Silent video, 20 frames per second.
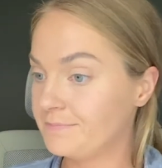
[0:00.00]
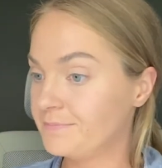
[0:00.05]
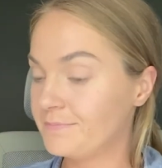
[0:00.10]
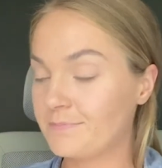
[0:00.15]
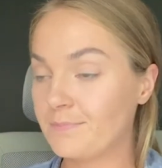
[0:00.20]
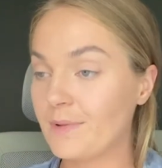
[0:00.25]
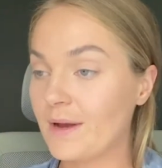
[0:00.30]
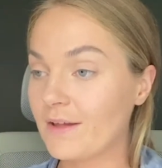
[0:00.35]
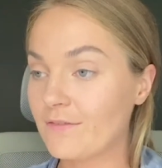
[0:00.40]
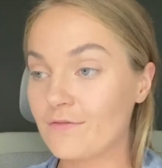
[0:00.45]

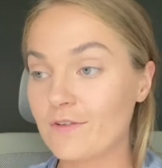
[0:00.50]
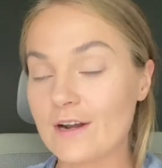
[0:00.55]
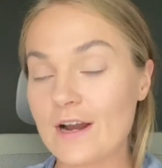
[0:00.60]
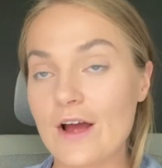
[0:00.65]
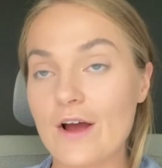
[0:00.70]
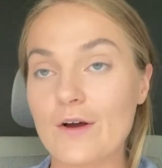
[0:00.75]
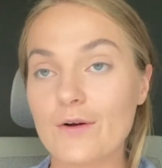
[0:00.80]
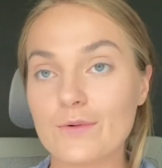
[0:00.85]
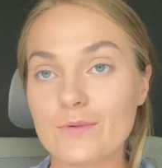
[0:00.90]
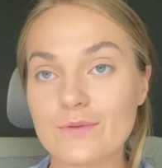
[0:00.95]
but for
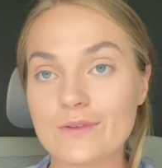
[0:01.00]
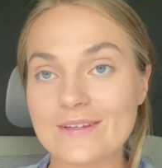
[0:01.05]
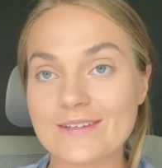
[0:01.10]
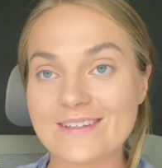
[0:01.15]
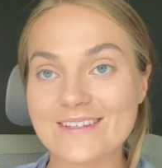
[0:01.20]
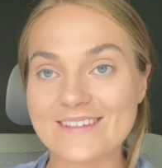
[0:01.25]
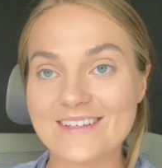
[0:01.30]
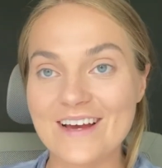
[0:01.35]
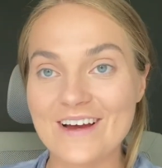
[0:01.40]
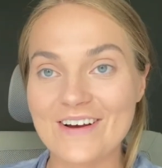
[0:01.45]
now, this
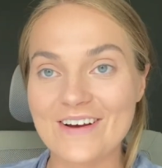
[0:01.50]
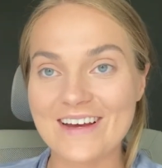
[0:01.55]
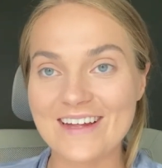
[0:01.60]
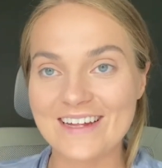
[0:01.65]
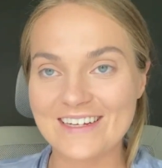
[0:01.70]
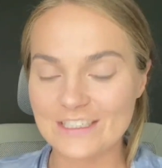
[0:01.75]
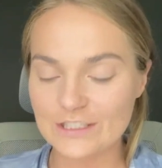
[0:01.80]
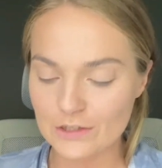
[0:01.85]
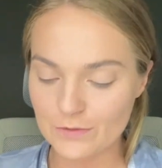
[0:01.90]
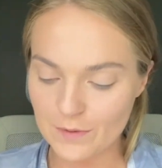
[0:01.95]
is how I
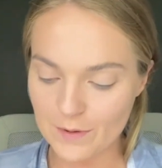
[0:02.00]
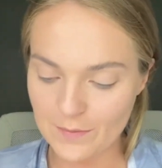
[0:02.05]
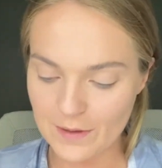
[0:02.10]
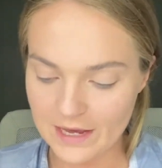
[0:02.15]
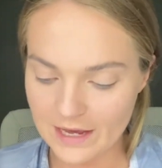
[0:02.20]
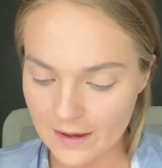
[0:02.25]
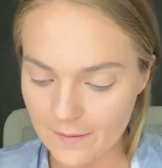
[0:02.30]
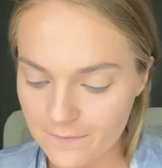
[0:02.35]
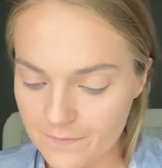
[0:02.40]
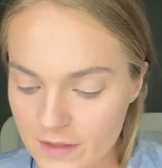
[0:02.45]
like to do my
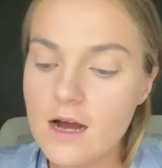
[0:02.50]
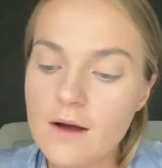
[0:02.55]
makeup.